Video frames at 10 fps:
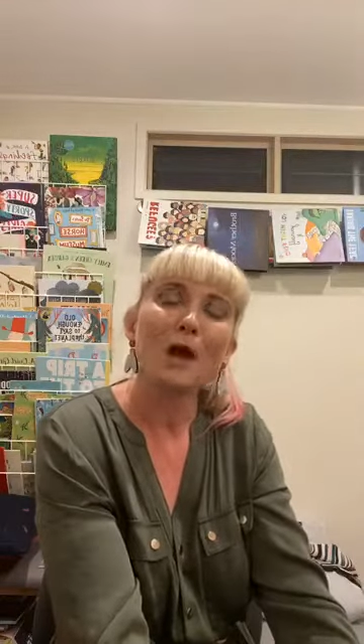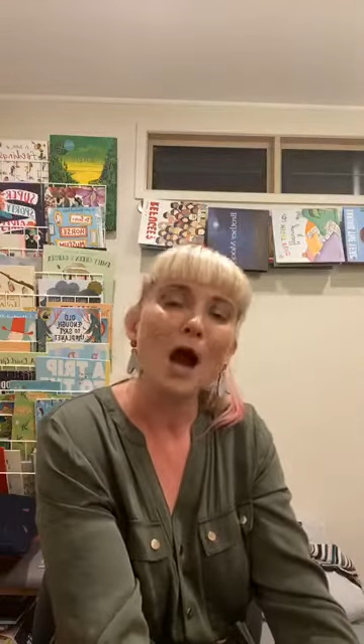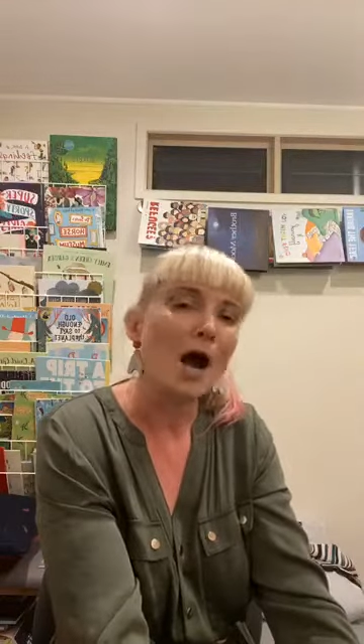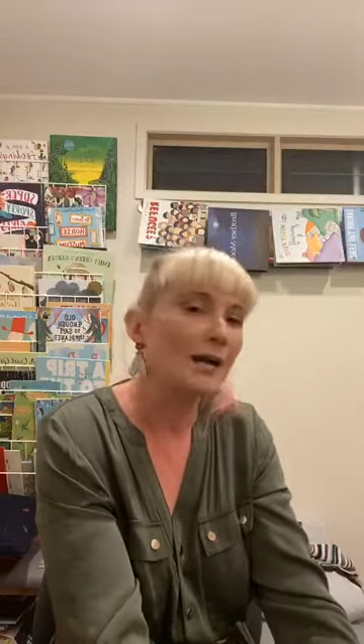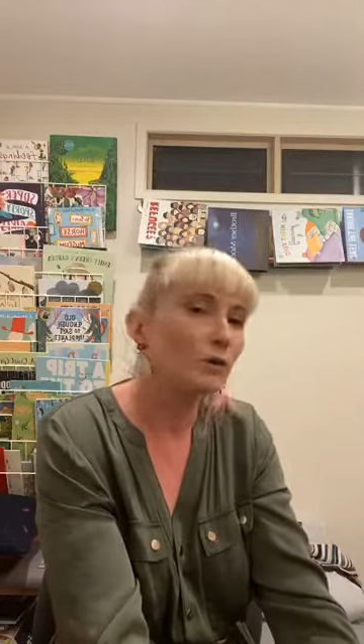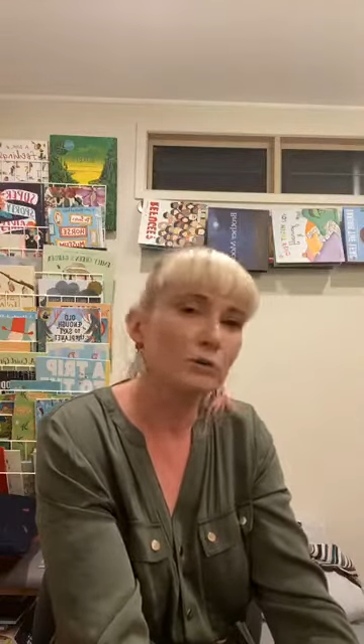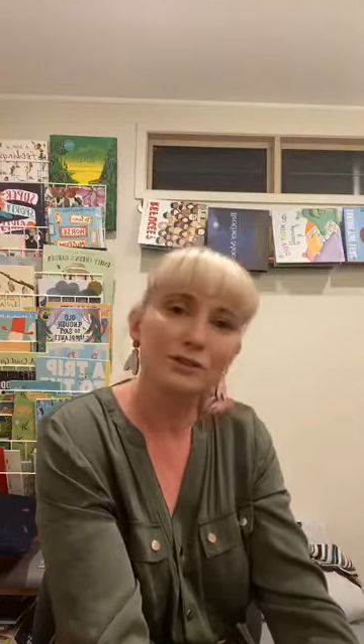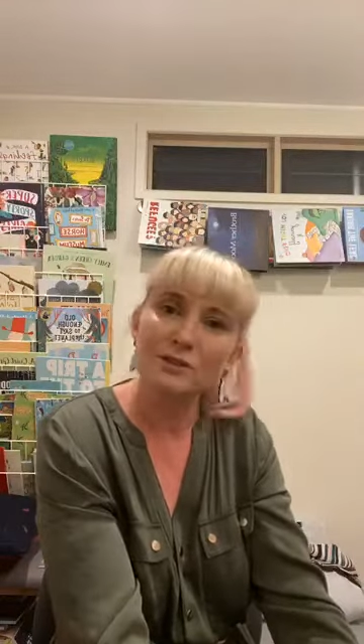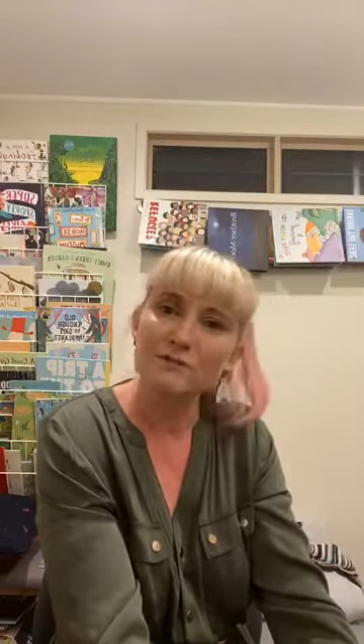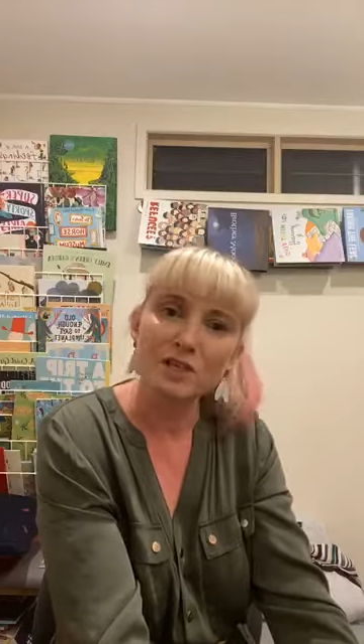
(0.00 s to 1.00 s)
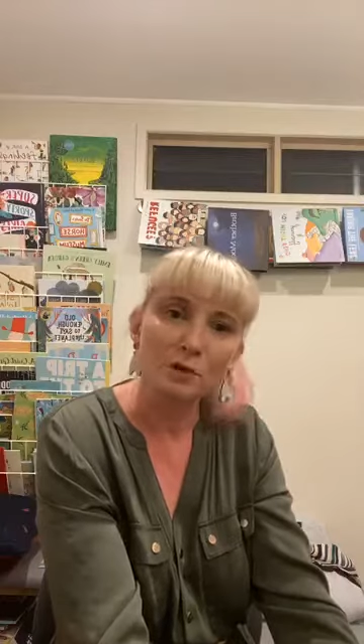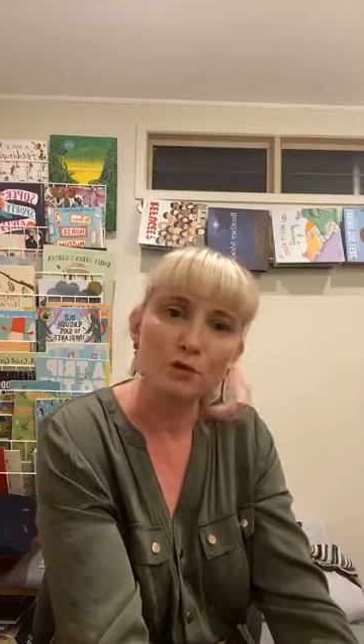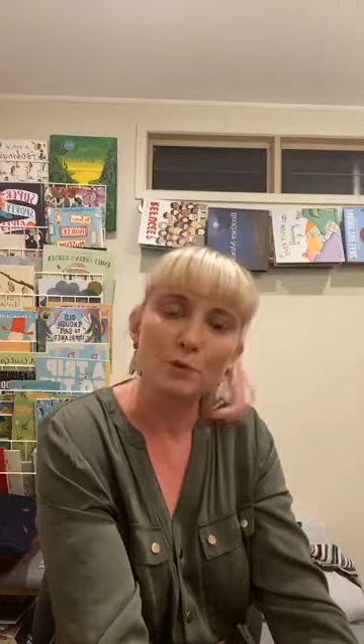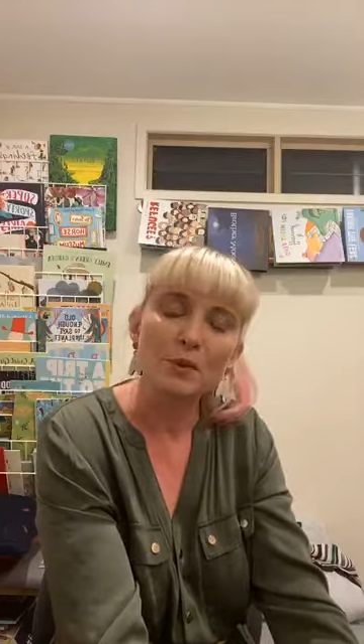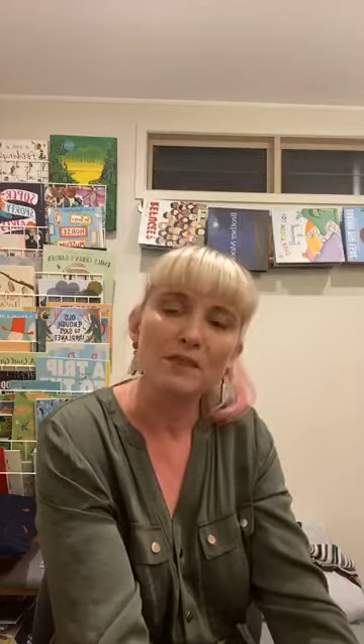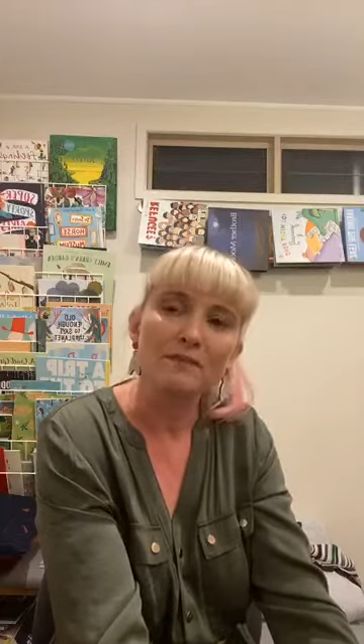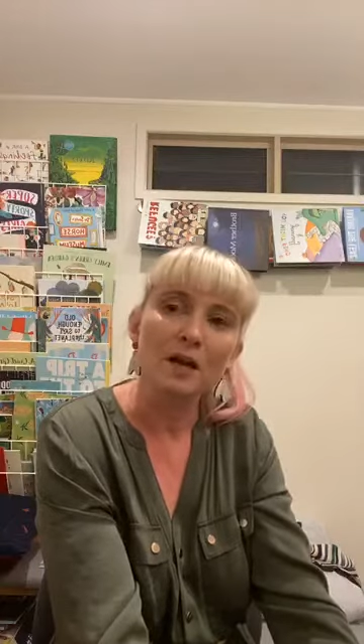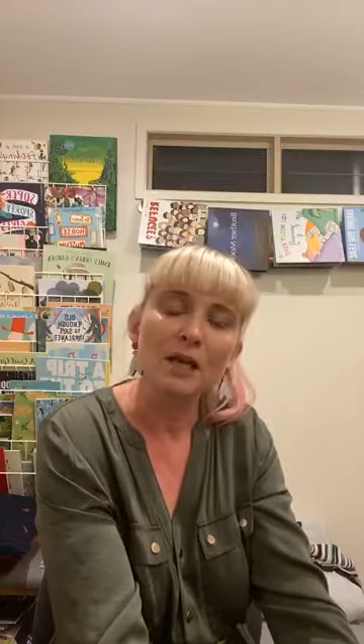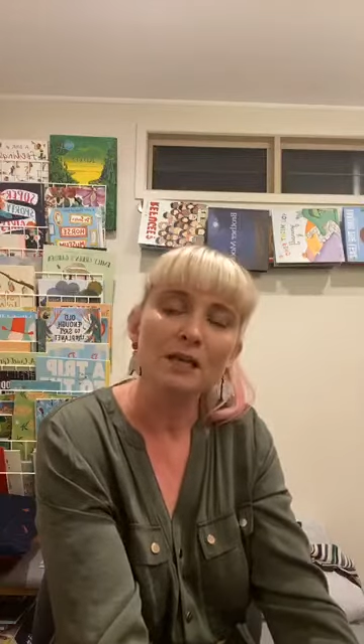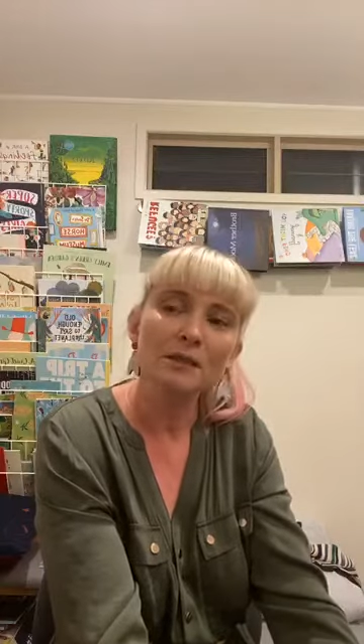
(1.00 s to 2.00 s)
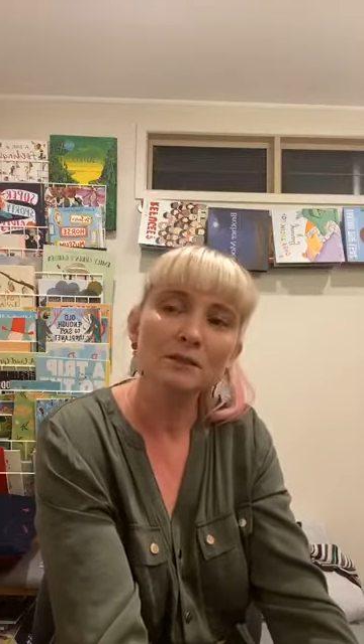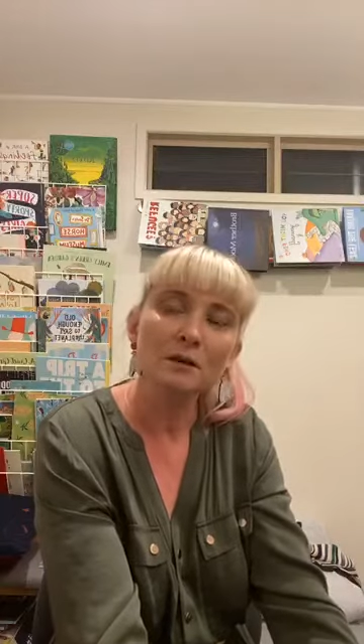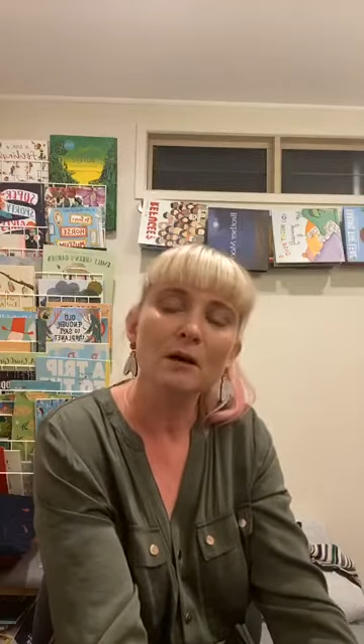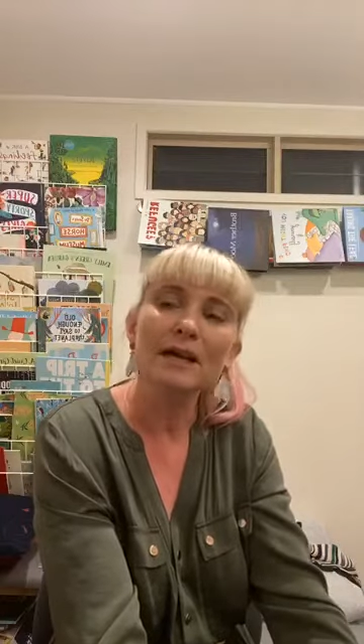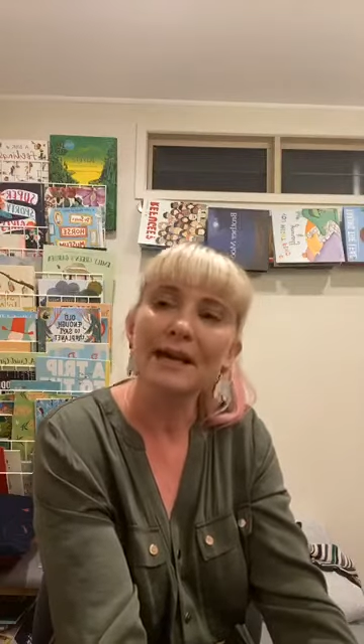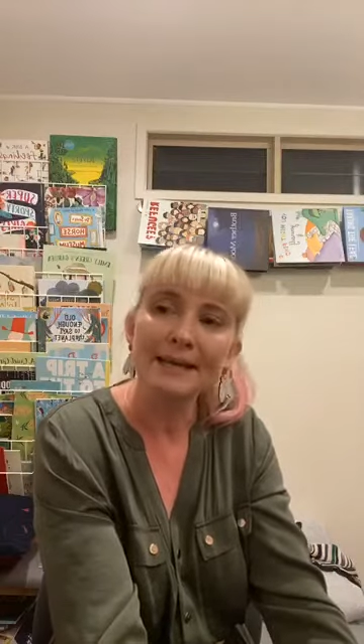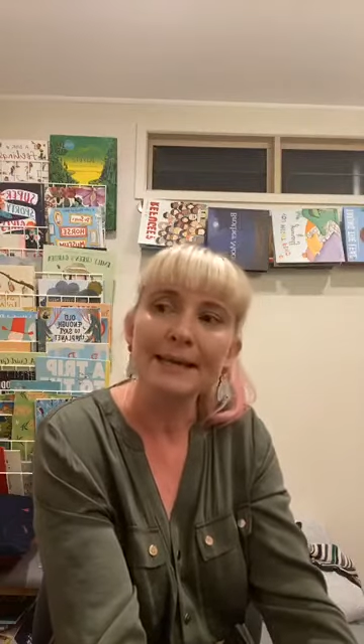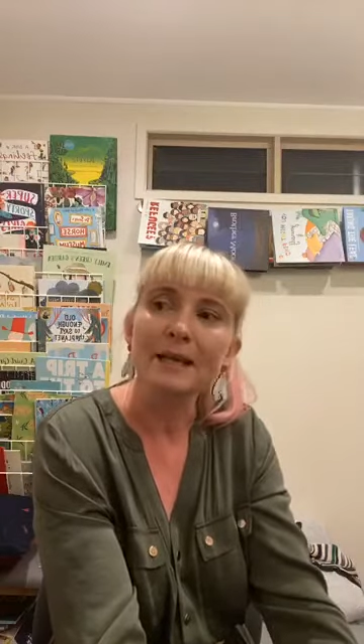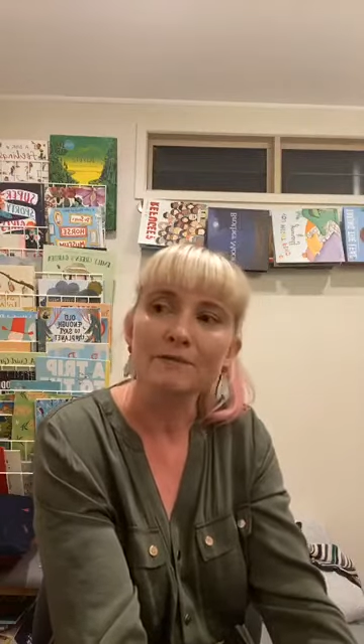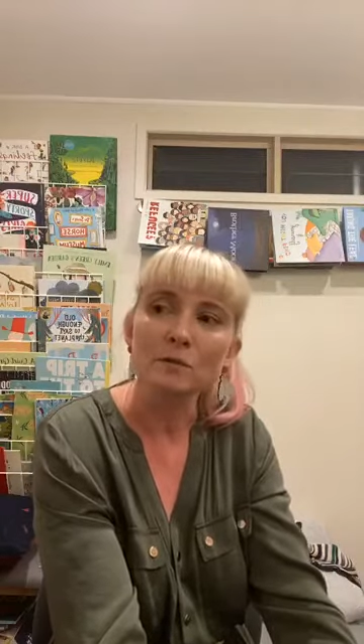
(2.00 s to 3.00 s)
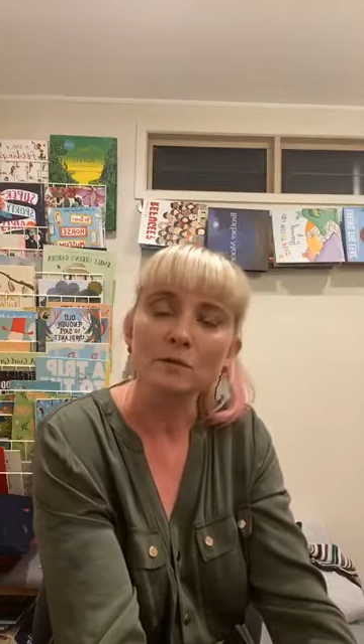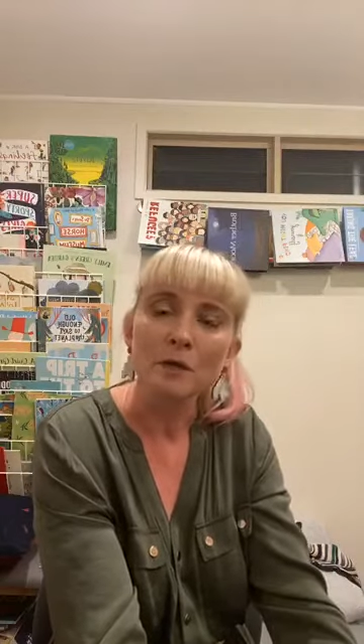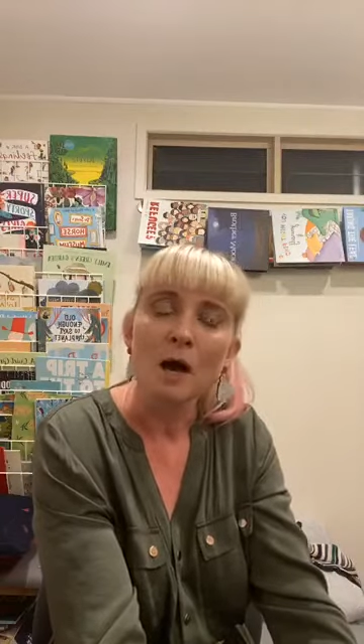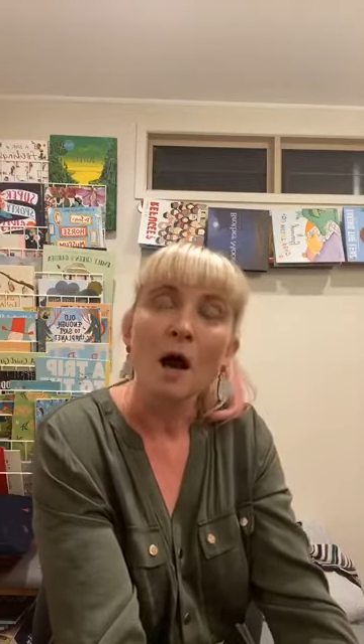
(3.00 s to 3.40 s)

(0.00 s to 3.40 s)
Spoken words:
I couldn't have dealt with the violin on any level.